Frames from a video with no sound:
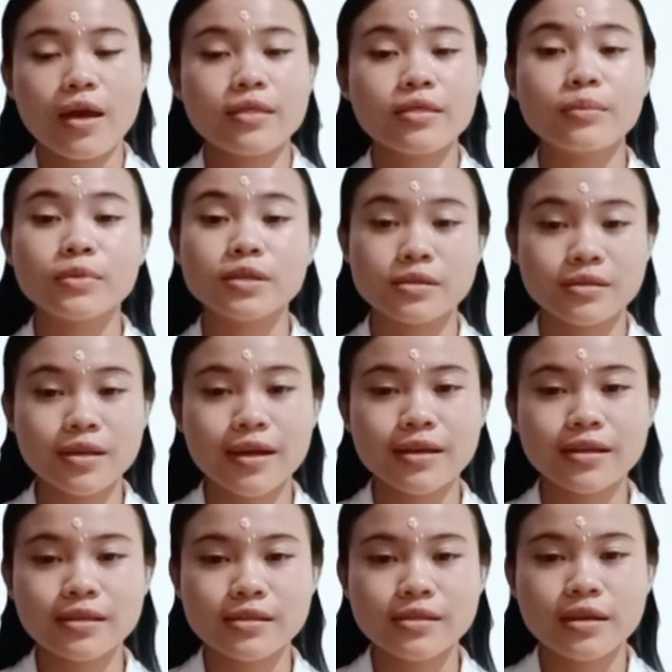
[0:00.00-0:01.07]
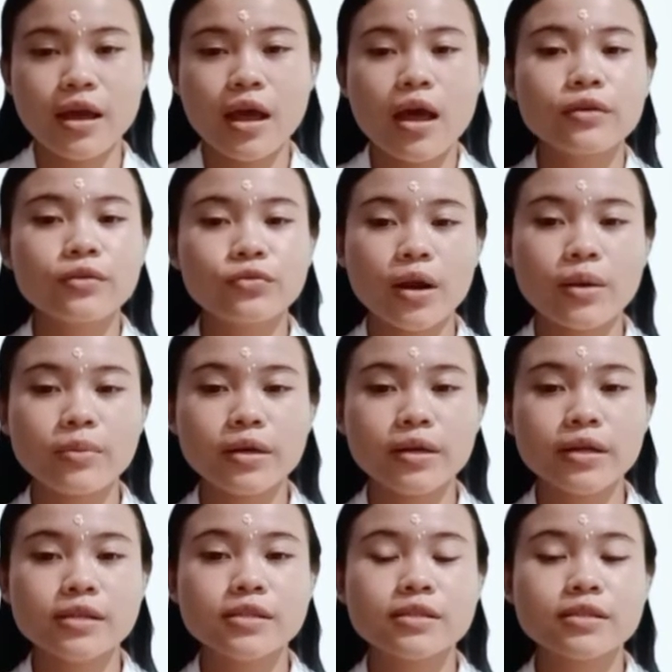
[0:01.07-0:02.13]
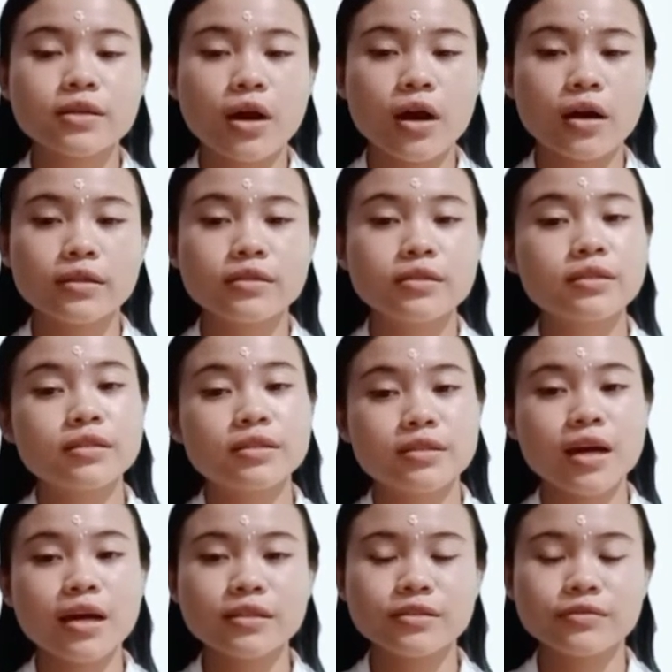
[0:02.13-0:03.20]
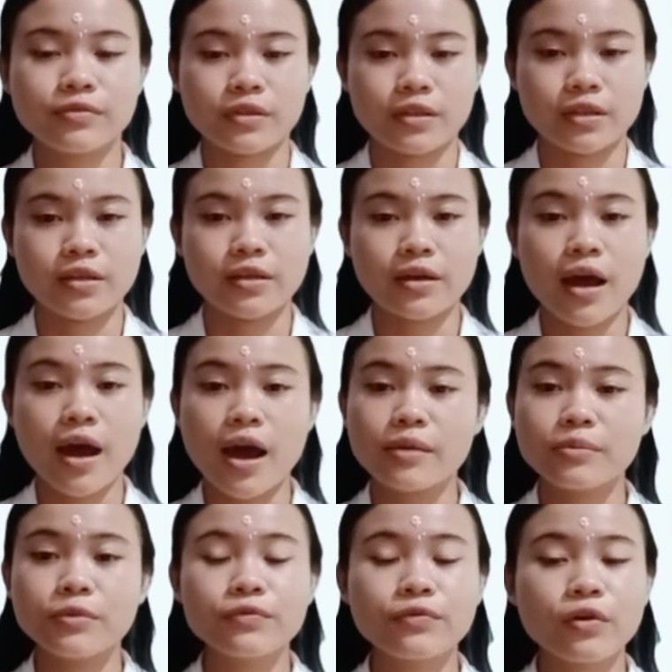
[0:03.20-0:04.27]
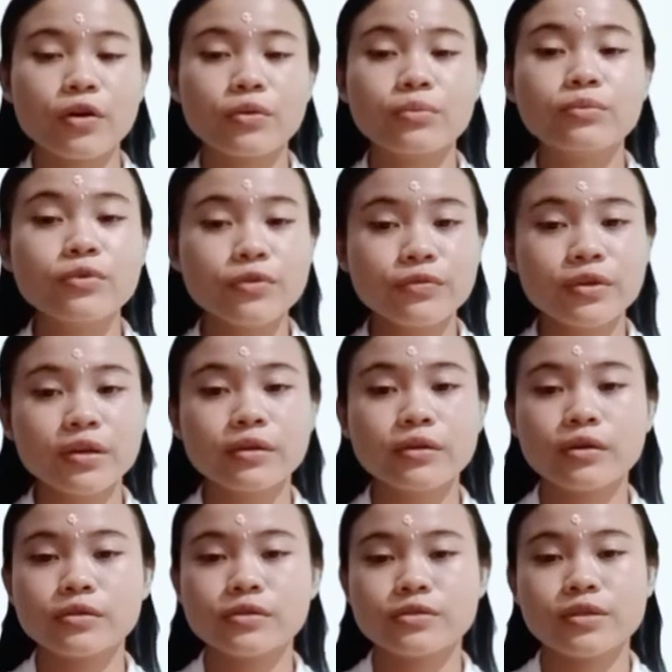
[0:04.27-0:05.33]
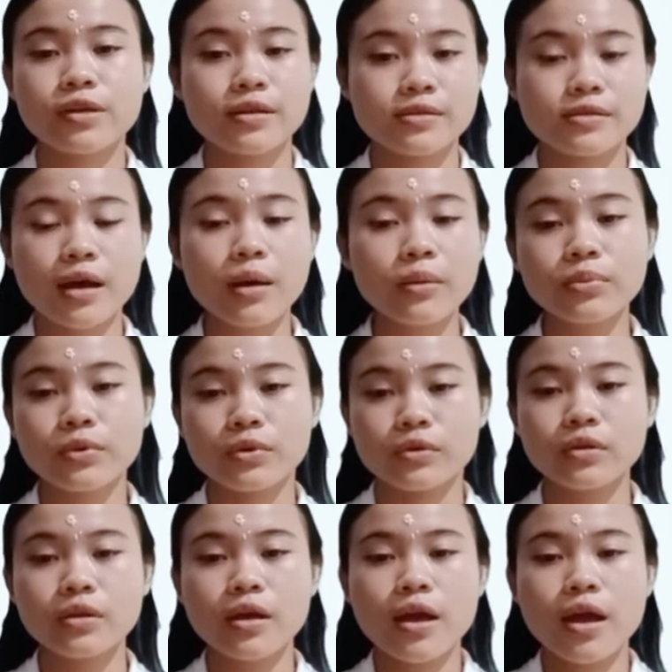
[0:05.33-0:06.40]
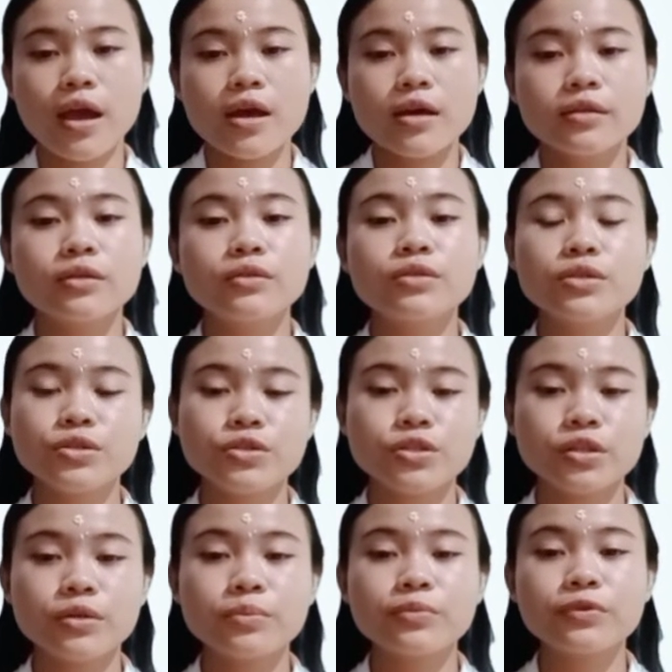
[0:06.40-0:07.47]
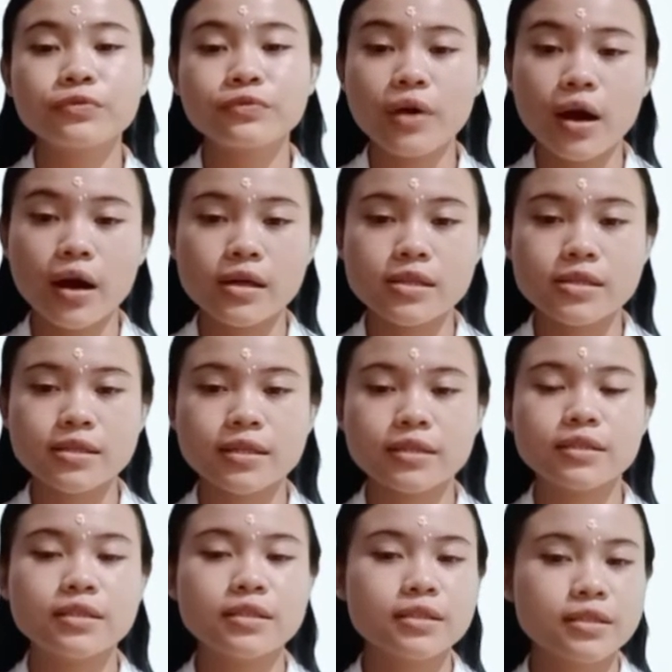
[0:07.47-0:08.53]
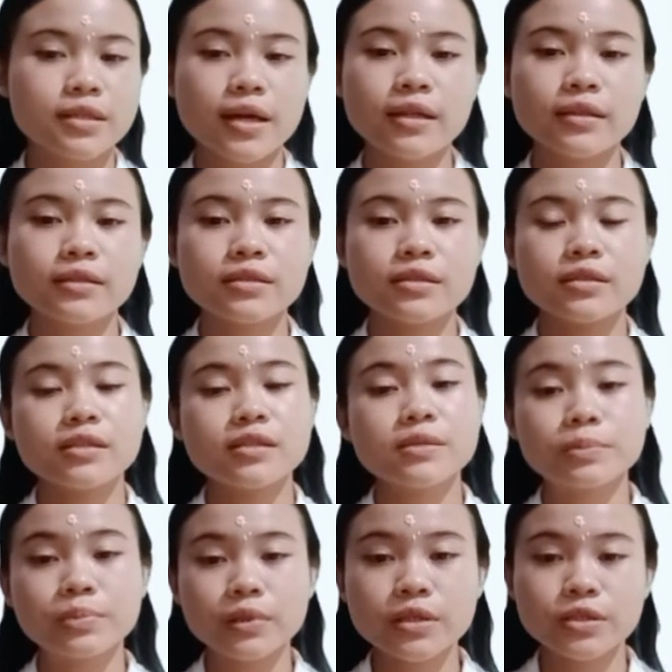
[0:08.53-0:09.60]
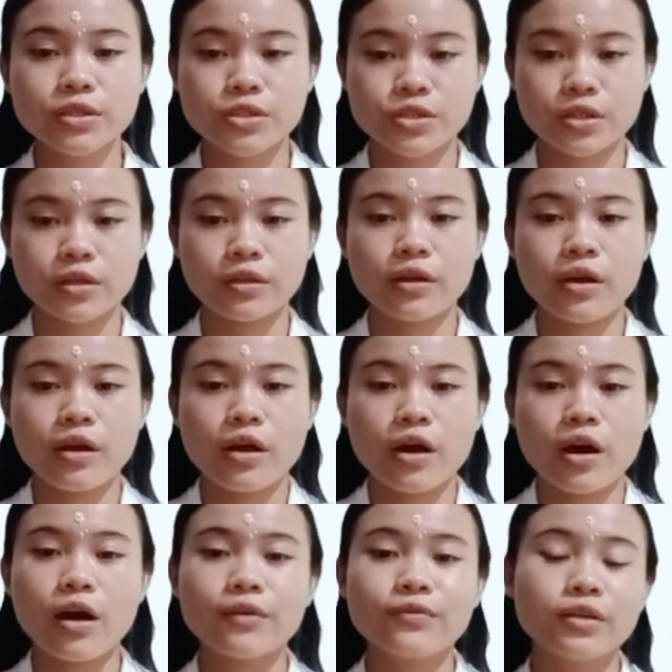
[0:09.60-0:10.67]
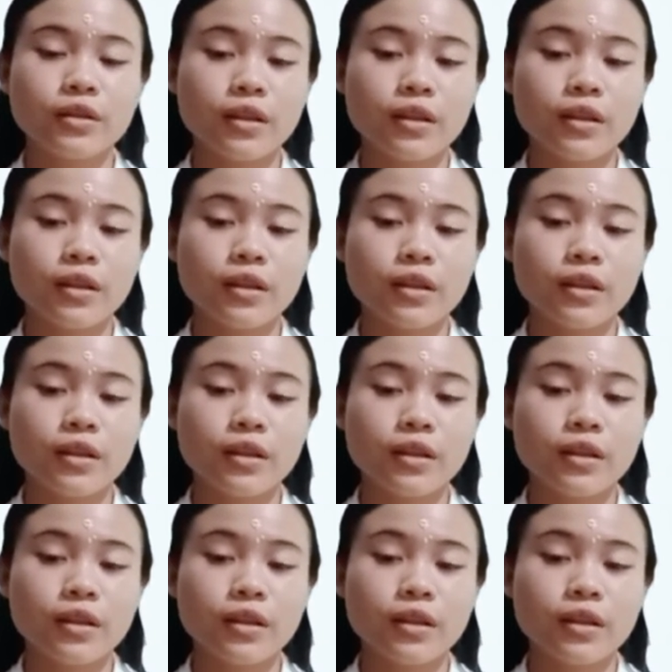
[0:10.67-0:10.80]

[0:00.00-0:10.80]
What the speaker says: Number 6, grammar is taught deductively, and before moving on to the example, the teacher provides a detailed explanation of the